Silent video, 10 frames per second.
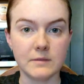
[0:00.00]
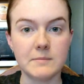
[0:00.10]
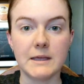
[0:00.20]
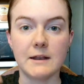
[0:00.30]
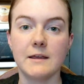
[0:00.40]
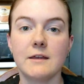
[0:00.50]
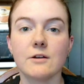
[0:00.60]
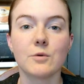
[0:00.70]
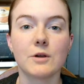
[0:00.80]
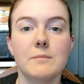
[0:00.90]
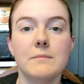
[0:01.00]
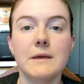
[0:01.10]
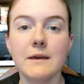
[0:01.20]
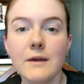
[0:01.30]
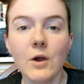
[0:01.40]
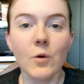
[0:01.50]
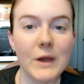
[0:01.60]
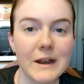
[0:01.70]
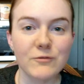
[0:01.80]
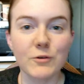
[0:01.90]
in the beginning here, we're gonna be
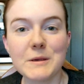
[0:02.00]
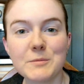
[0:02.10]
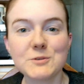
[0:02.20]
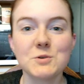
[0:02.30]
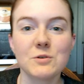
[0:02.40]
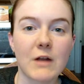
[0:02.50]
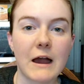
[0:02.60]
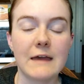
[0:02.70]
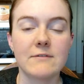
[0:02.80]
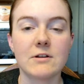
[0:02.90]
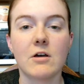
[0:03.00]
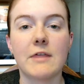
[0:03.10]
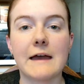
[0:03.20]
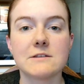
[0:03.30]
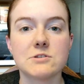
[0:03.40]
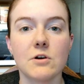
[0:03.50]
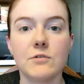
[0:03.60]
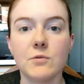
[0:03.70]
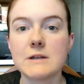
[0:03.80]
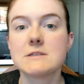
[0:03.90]
waiting for people to arrive and all that, so
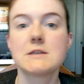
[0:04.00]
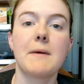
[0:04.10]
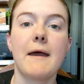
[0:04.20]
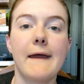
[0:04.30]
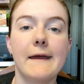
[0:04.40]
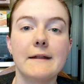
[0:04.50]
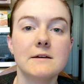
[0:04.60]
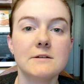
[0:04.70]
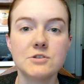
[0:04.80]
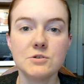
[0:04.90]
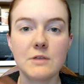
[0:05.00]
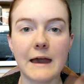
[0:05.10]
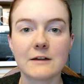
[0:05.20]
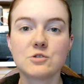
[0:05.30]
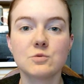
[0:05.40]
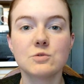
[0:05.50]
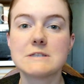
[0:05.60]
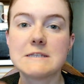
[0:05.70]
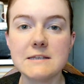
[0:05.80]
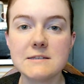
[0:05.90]
if you wanna skip ahead to the actual
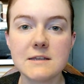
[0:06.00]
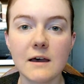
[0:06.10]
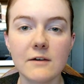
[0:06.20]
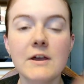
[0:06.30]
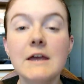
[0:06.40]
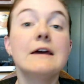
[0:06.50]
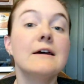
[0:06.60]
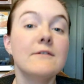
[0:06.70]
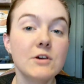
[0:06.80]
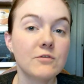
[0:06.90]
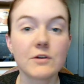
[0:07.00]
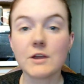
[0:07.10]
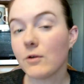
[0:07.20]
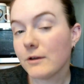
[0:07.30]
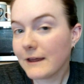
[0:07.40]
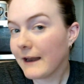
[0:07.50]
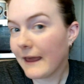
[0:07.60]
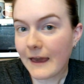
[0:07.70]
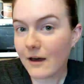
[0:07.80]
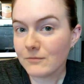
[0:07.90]
seed stuff, feel free, or you can
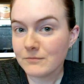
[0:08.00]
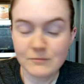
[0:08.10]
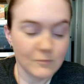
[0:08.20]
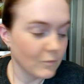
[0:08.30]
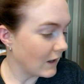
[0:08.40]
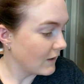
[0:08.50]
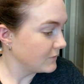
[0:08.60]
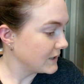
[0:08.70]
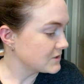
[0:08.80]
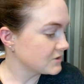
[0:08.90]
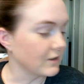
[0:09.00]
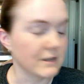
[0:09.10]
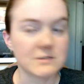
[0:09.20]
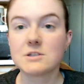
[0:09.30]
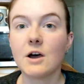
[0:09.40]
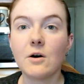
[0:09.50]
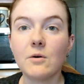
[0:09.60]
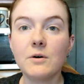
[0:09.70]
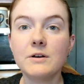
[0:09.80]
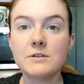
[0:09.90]
hang out while we get started.
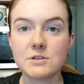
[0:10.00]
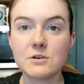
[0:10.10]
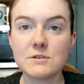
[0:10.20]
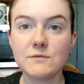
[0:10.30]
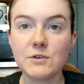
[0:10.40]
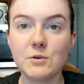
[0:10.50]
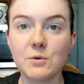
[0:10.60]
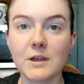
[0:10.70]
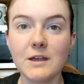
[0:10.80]
So, to those of you who are